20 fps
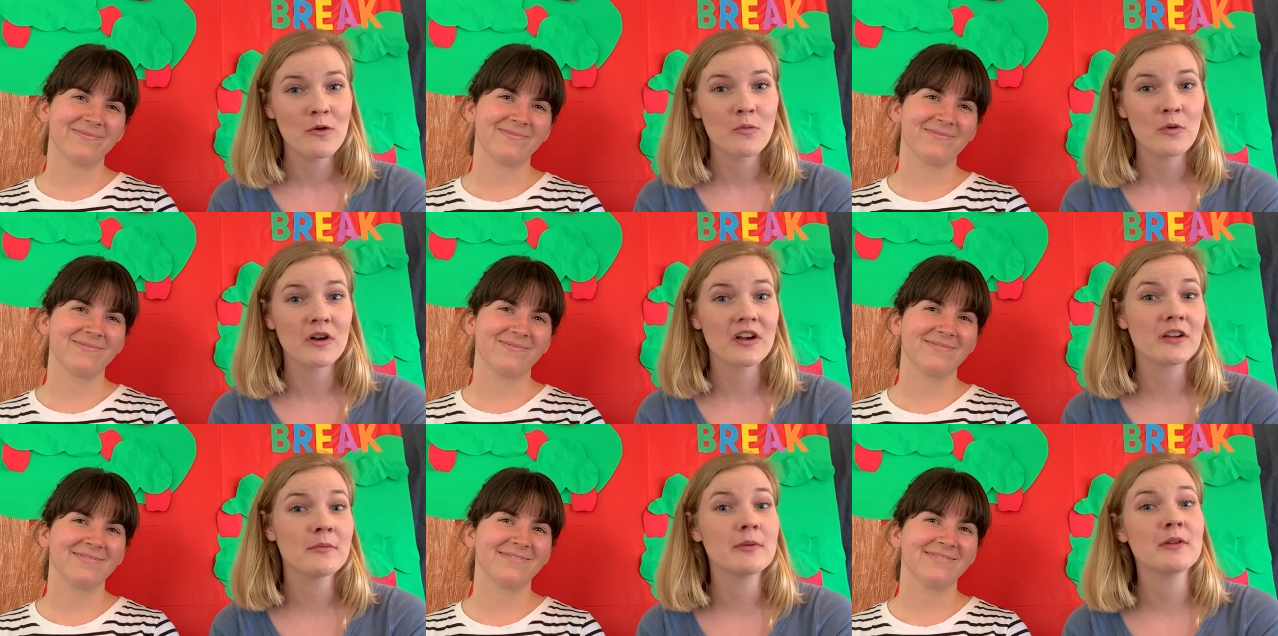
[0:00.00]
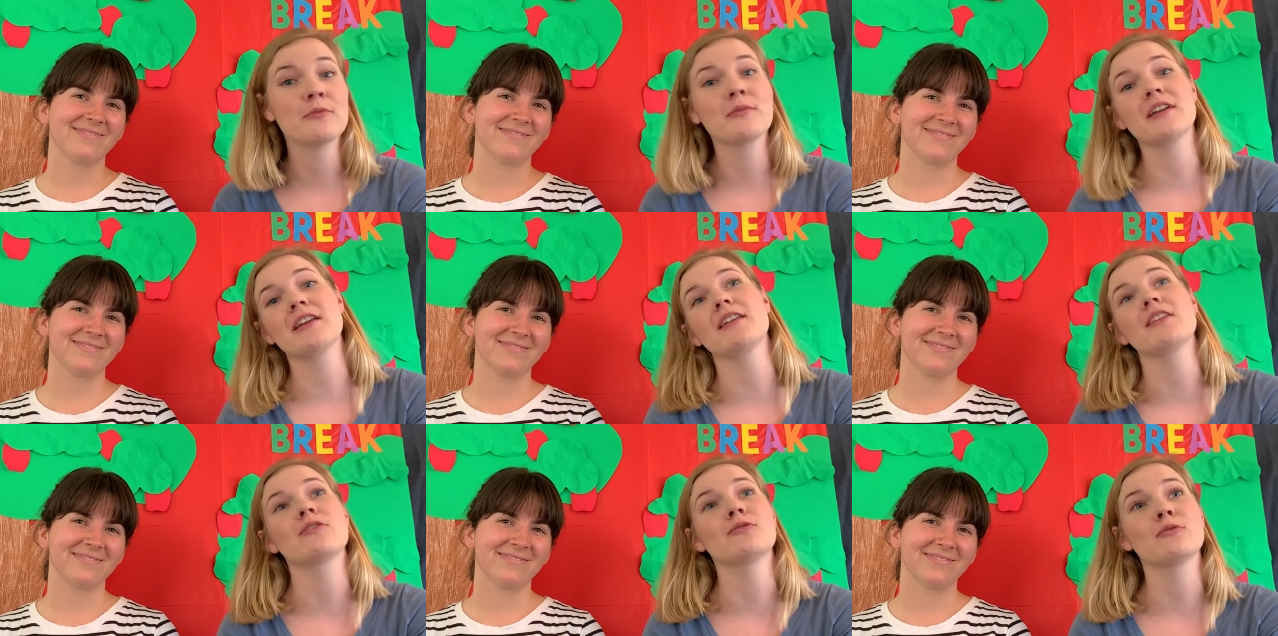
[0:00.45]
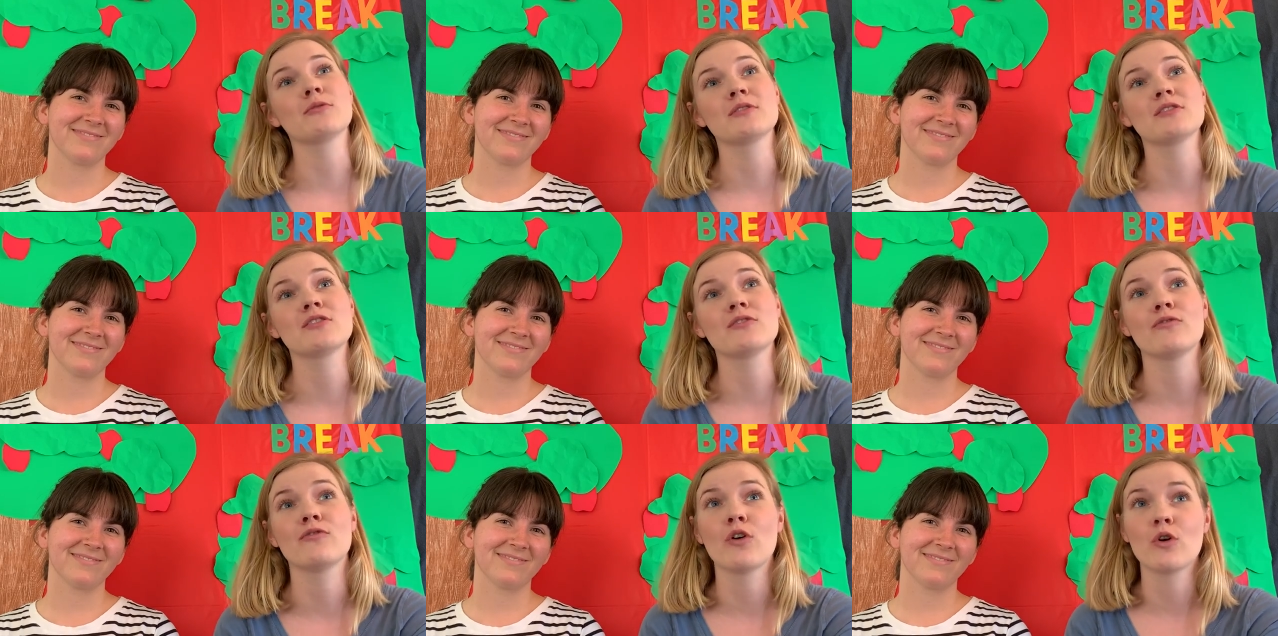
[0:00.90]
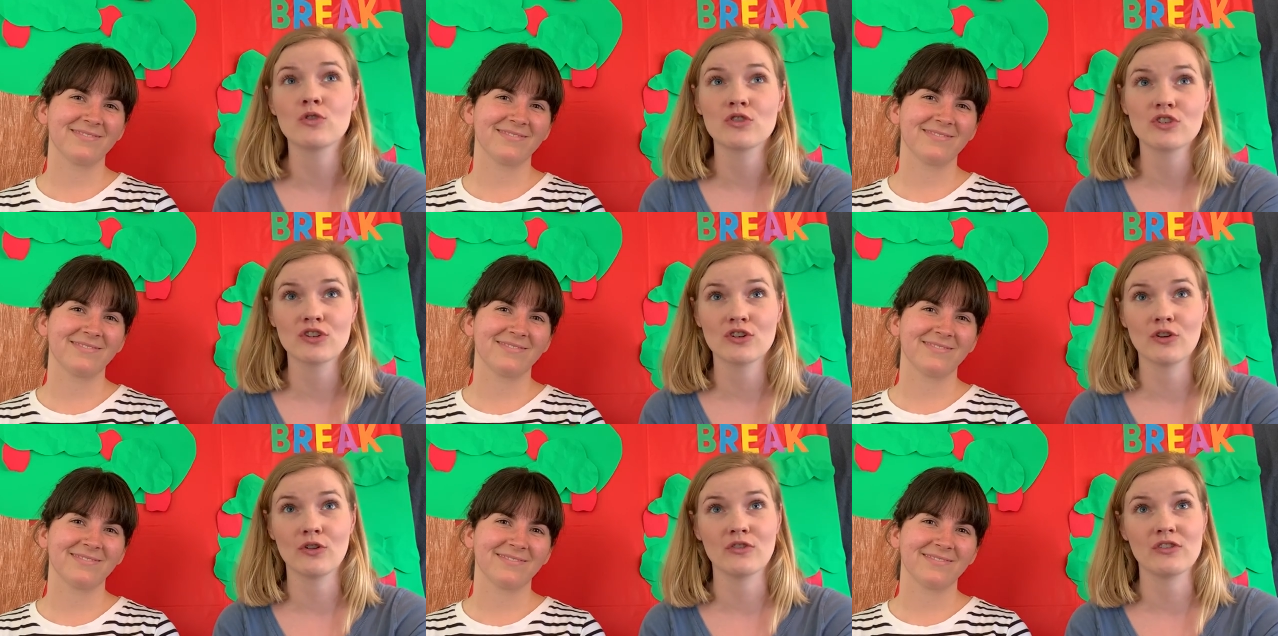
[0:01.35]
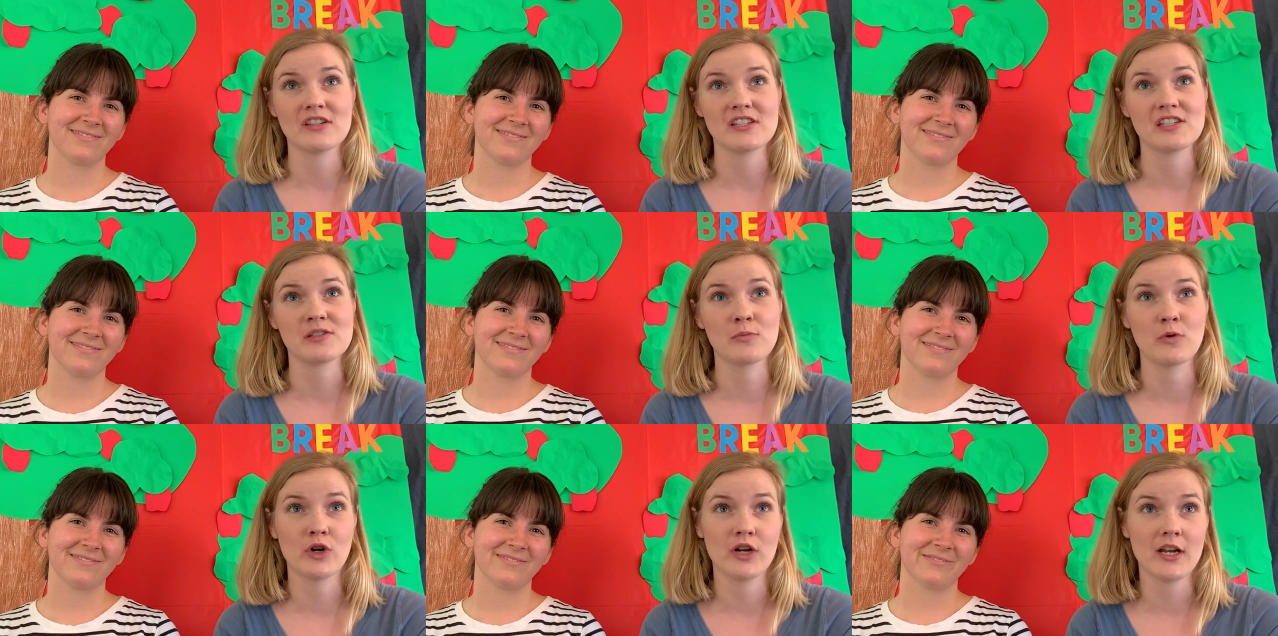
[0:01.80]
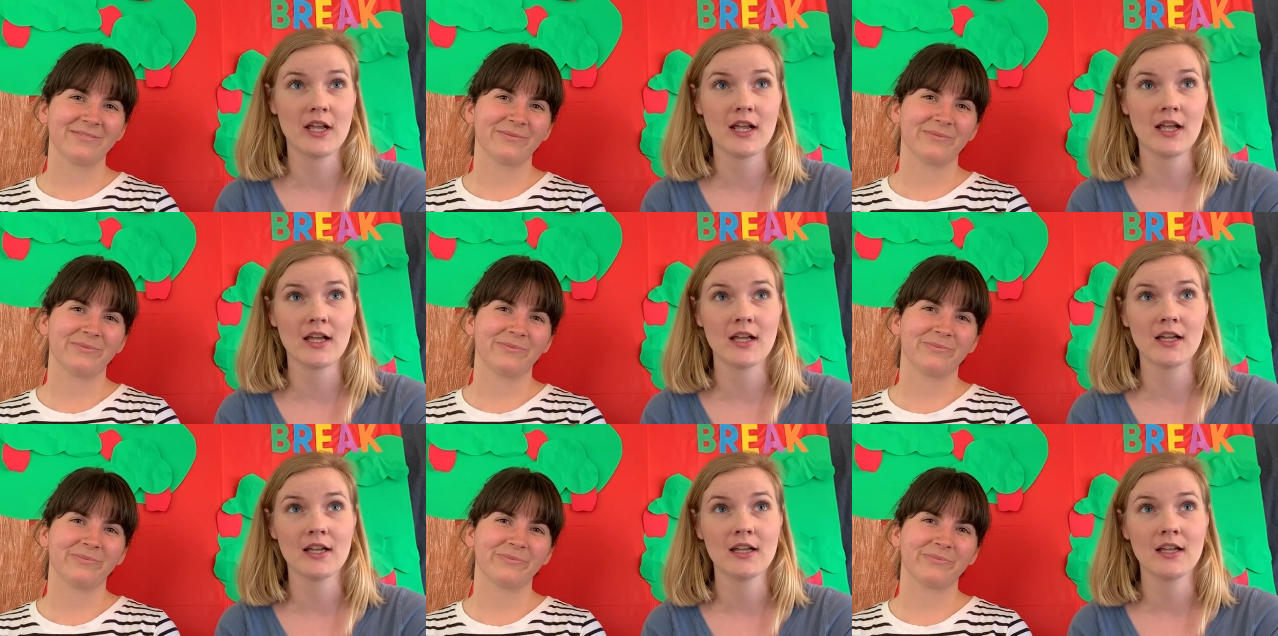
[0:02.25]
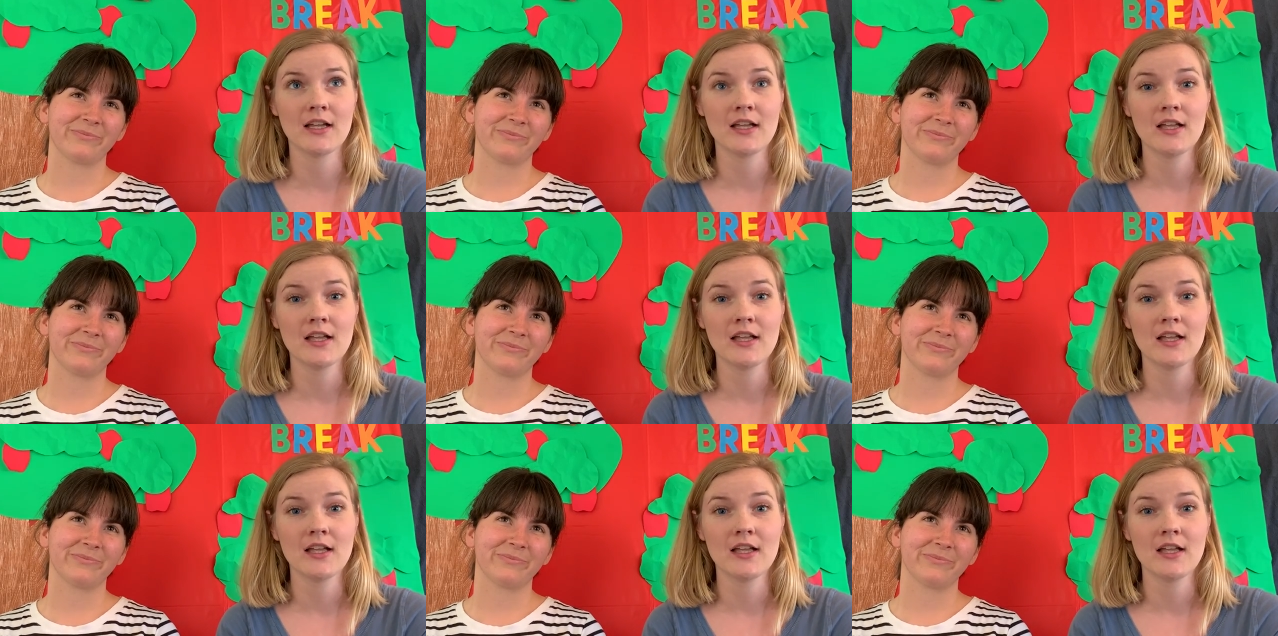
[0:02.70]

Speaker 1: We're gonna be reading through a devotional this morning.